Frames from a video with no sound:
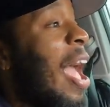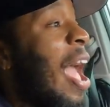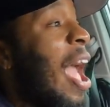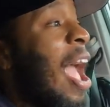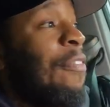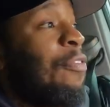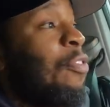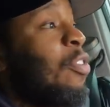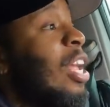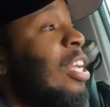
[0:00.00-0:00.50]

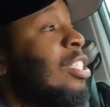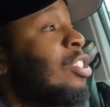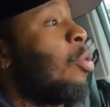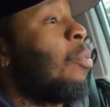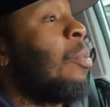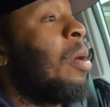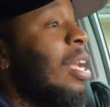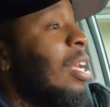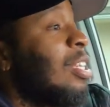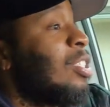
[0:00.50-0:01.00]
after that.
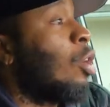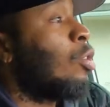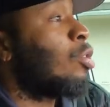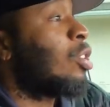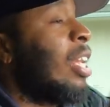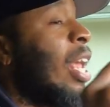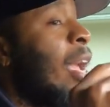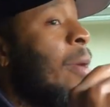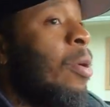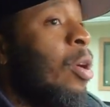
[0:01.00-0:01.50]
So we so
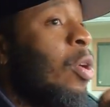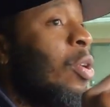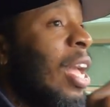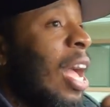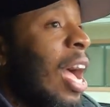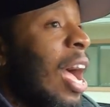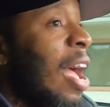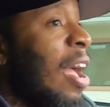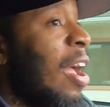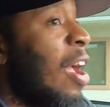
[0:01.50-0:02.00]
today we only
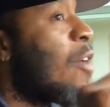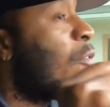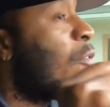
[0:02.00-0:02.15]
got